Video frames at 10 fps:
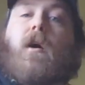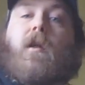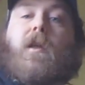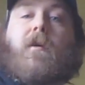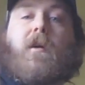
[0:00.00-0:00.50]

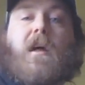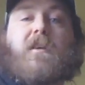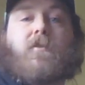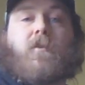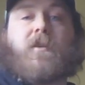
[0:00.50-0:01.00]
like a
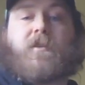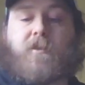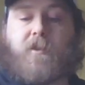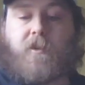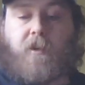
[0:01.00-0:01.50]
classical
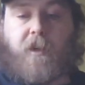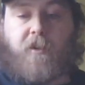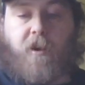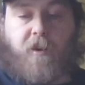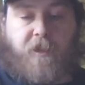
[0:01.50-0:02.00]

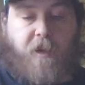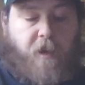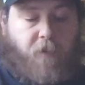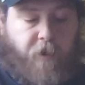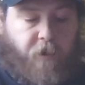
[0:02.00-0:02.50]
guitar
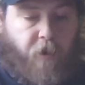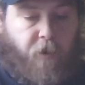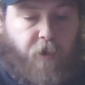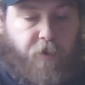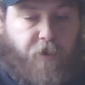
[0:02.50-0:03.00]
style where you go
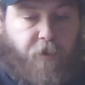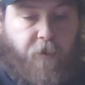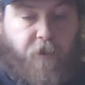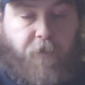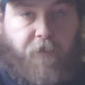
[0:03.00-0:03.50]
use your
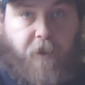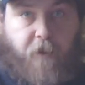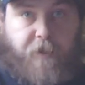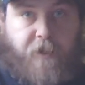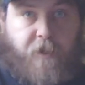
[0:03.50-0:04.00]
two
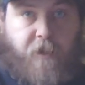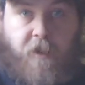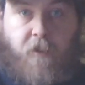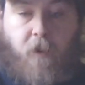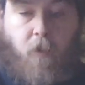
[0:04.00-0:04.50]
fingers
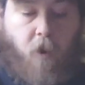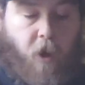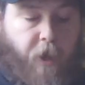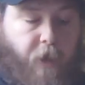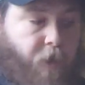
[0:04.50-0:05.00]

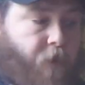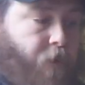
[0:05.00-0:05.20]
walking.